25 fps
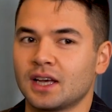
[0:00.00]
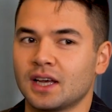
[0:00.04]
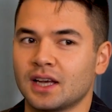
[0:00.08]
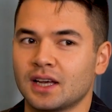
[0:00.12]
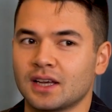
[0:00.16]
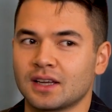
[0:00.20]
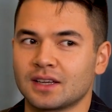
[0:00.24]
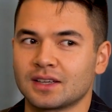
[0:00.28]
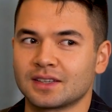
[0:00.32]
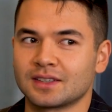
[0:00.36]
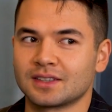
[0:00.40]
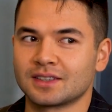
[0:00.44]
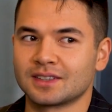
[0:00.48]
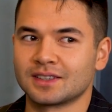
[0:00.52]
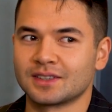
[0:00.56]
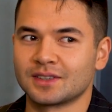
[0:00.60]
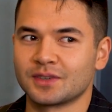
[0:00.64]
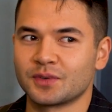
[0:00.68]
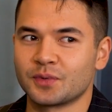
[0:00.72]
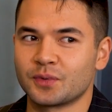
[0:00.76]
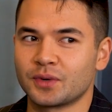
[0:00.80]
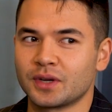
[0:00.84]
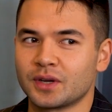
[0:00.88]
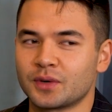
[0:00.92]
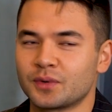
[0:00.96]

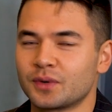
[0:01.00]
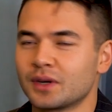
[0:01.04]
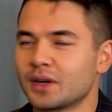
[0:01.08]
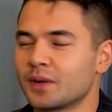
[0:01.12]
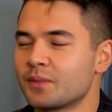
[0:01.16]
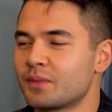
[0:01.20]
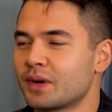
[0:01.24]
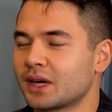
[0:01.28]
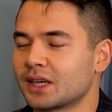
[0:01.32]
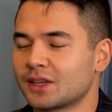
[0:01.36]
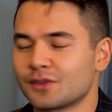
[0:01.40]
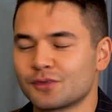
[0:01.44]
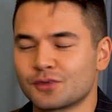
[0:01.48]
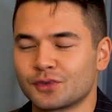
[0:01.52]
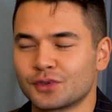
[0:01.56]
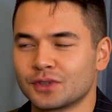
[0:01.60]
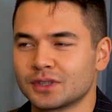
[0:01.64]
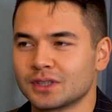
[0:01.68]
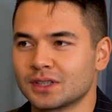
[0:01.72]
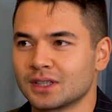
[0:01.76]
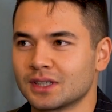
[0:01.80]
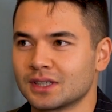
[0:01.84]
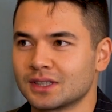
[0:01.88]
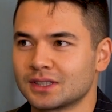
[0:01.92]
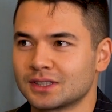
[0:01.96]
And we are really backing for
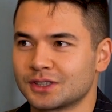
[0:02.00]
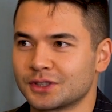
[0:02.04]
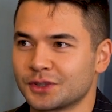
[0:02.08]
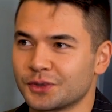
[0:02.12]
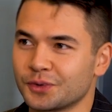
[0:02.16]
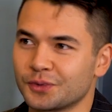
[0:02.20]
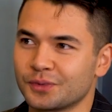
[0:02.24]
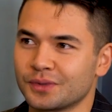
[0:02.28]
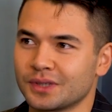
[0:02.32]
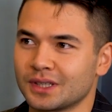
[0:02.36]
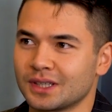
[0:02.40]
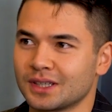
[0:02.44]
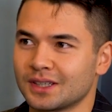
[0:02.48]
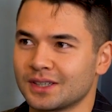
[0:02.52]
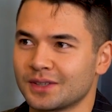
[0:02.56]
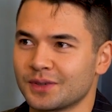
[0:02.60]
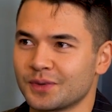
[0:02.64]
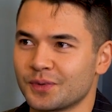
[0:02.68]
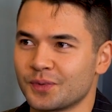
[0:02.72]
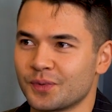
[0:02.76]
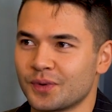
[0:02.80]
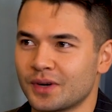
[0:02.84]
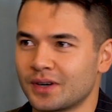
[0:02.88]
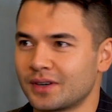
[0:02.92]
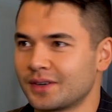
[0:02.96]
it. Like, should we
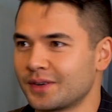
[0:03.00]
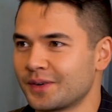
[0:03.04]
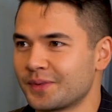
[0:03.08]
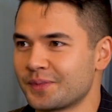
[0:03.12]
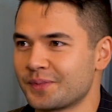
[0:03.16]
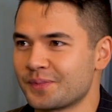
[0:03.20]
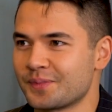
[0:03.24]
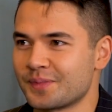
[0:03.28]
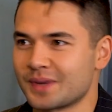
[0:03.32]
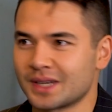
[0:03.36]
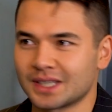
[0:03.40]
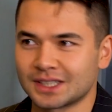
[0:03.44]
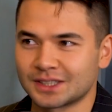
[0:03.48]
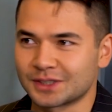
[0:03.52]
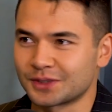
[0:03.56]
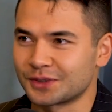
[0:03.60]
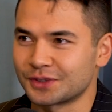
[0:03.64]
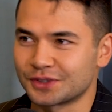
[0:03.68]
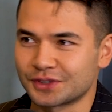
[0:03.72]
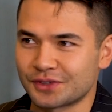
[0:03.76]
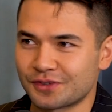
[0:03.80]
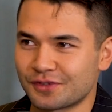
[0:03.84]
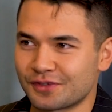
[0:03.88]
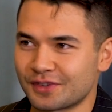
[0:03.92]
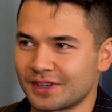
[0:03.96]
wear a mask
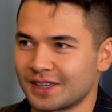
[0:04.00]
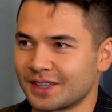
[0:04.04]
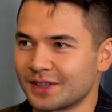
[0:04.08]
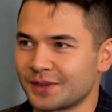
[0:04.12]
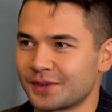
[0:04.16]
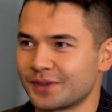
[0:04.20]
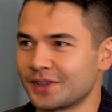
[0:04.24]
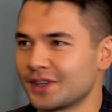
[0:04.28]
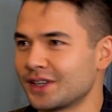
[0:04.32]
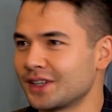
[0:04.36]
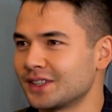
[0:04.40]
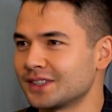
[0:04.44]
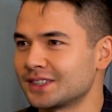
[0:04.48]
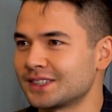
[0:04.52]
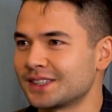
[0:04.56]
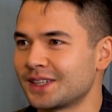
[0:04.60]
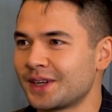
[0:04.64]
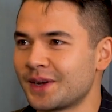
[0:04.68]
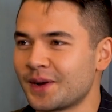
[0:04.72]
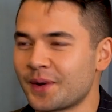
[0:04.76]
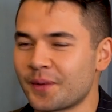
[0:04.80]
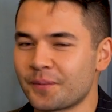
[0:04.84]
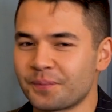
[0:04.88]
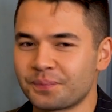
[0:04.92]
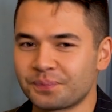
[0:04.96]
or something or not?
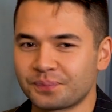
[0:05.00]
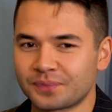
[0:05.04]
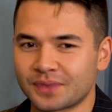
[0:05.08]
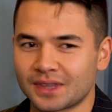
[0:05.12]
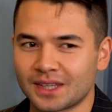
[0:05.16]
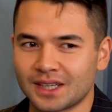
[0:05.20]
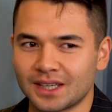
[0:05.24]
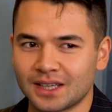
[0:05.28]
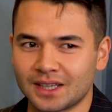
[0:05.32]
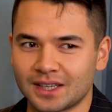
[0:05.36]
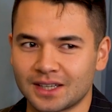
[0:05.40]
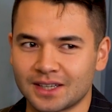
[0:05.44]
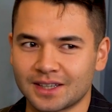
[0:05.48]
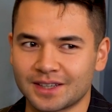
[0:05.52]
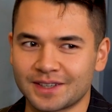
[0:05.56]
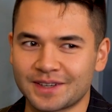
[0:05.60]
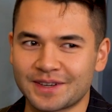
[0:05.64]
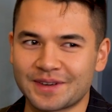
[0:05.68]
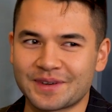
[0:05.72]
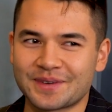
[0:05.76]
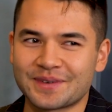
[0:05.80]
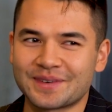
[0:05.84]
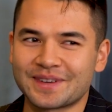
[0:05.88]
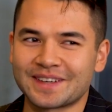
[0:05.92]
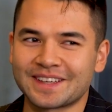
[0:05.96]

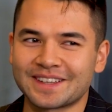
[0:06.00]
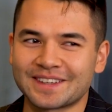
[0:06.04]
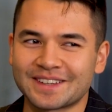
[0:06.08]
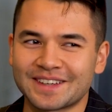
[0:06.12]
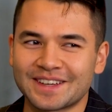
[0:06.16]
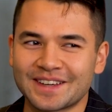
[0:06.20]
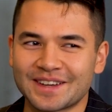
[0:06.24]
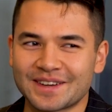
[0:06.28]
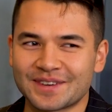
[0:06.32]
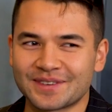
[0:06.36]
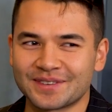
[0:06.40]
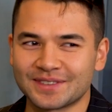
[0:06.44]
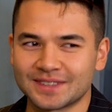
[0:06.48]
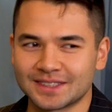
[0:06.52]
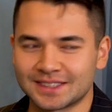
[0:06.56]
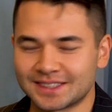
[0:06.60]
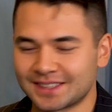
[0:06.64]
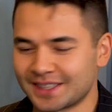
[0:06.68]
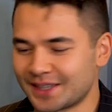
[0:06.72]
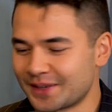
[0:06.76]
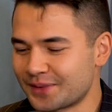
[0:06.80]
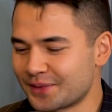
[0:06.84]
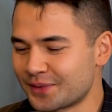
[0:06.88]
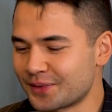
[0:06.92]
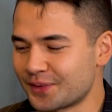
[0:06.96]
We one
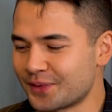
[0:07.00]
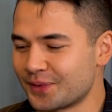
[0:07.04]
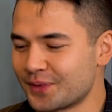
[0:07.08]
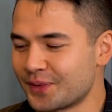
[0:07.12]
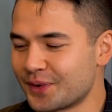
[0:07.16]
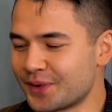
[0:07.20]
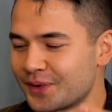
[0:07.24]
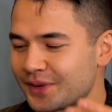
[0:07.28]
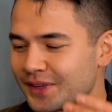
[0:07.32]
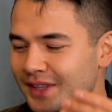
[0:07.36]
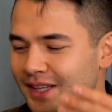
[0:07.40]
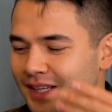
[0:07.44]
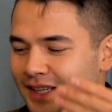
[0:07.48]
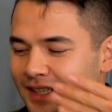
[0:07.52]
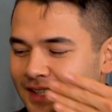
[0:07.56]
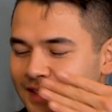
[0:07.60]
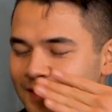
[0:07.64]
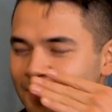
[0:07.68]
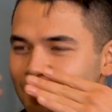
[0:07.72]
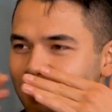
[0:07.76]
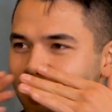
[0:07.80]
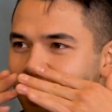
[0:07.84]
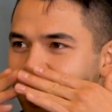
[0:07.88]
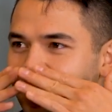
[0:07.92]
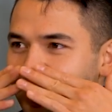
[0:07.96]
time wore like
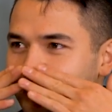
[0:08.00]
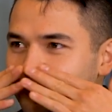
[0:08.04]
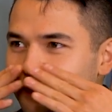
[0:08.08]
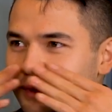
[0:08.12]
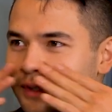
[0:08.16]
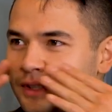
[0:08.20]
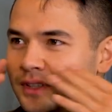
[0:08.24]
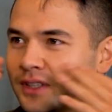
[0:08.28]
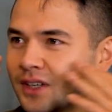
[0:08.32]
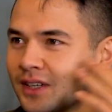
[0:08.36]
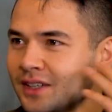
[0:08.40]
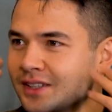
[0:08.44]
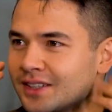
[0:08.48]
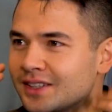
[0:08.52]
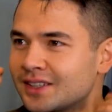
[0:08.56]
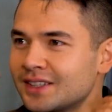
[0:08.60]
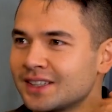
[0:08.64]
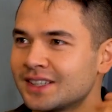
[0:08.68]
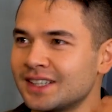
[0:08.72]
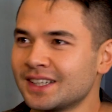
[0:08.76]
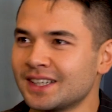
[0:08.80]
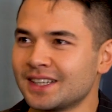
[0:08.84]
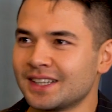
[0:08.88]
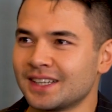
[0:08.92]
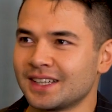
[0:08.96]
black
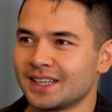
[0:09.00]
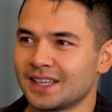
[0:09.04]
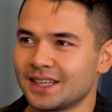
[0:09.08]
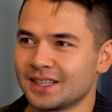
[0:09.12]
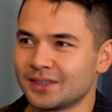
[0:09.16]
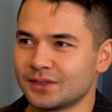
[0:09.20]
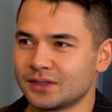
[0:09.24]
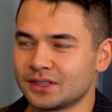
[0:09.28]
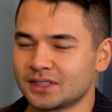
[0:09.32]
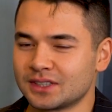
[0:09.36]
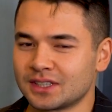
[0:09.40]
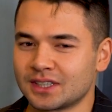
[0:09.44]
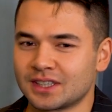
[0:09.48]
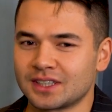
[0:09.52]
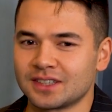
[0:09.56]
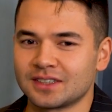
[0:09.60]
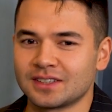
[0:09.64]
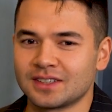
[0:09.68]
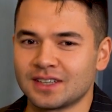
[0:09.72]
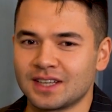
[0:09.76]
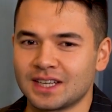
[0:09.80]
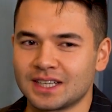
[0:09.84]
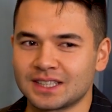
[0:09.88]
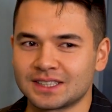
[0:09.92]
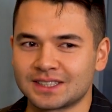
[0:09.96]
bandana, and that was kind
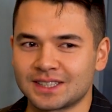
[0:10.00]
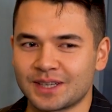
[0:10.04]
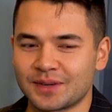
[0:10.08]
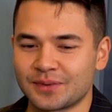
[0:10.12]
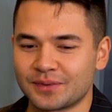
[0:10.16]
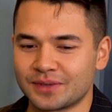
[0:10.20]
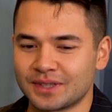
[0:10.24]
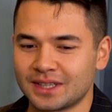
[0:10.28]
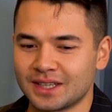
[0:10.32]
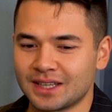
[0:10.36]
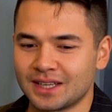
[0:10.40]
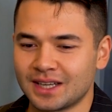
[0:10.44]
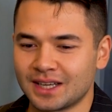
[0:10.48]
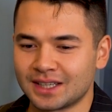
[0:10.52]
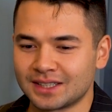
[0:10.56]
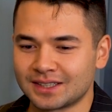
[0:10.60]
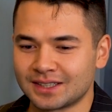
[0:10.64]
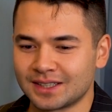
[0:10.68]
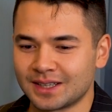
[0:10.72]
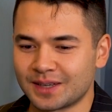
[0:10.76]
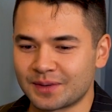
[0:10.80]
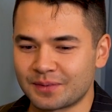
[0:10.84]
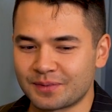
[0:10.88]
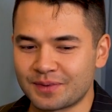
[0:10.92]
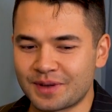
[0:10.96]
of the last time we did
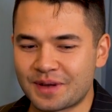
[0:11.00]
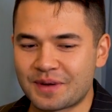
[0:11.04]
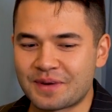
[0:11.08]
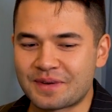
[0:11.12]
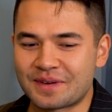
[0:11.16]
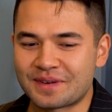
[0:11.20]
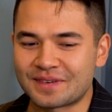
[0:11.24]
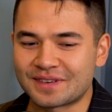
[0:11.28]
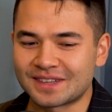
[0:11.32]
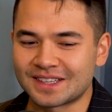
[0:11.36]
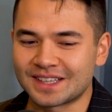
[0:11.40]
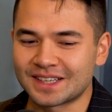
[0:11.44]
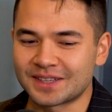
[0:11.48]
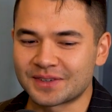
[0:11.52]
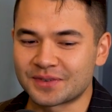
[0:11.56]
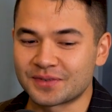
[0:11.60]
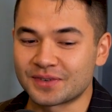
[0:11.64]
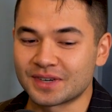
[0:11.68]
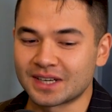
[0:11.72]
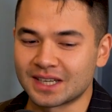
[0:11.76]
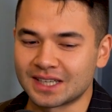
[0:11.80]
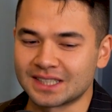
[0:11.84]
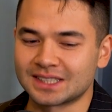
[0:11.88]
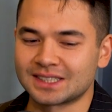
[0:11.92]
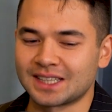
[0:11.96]
that. Like we were like
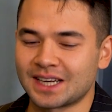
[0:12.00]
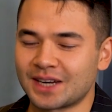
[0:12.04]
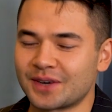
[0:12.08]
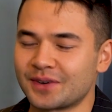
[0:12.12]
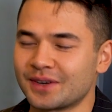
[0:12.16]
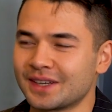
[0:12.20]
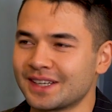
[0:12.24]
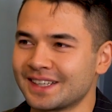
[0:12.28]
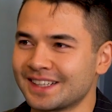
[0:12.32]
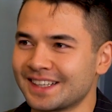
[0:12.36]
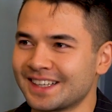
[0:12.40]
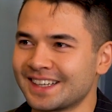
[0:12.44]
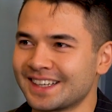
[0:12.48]
really scary.